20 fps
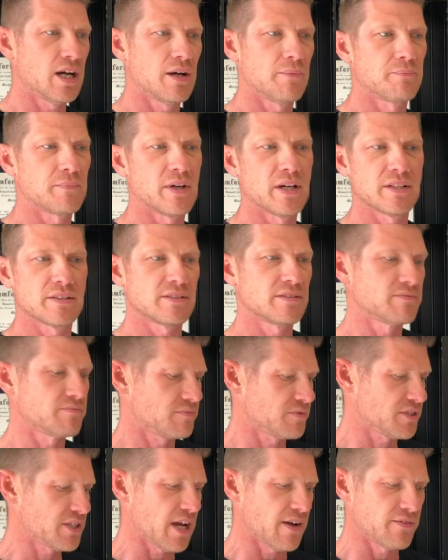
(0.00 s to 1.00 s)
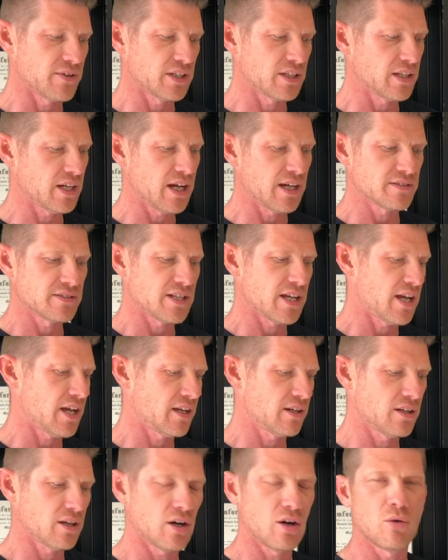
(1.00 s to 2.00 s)
a 7, a
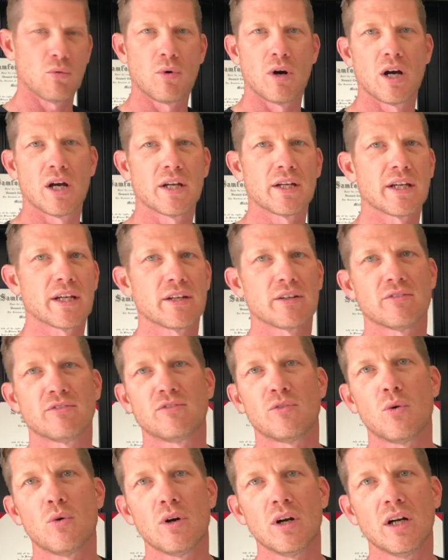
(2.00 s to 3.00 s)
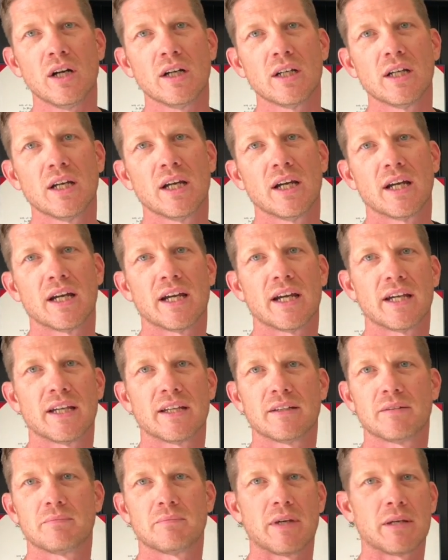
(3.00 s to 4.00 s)
10, a 1, and a 4,
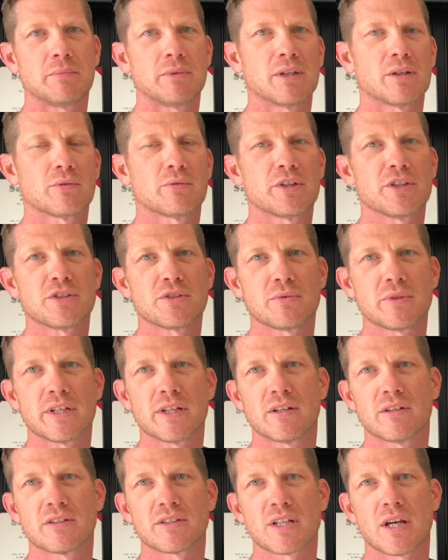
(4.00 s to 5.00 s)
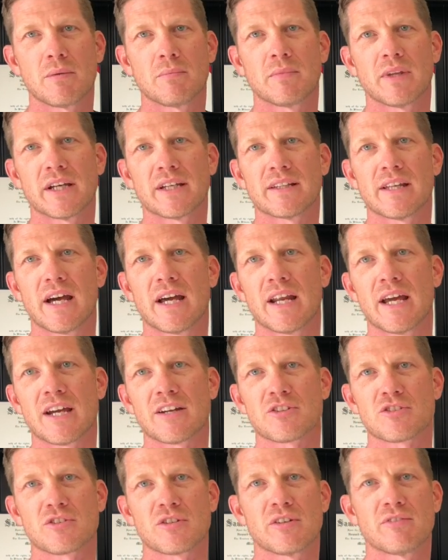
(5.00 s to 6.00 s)
and maybe a retweet or something like that
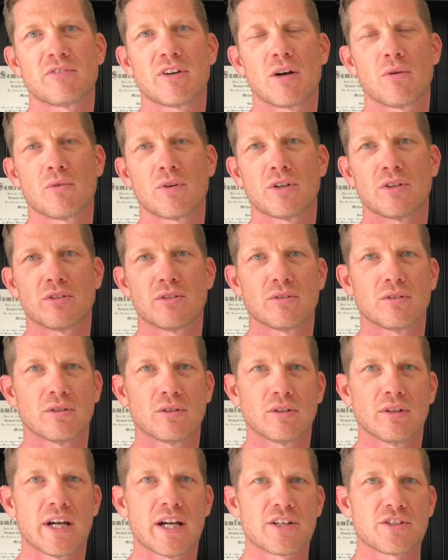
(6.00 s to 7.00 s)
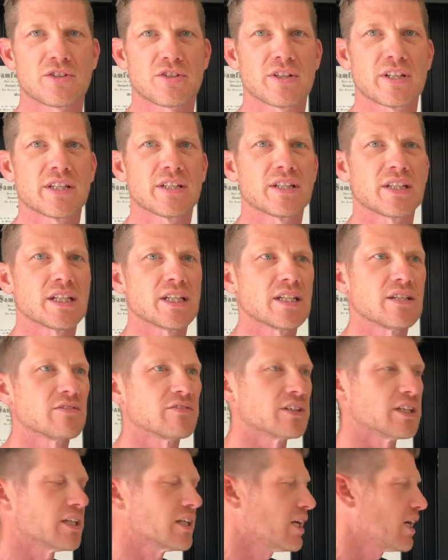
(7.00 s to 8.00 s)
extra if I want to do a little extra in the evening.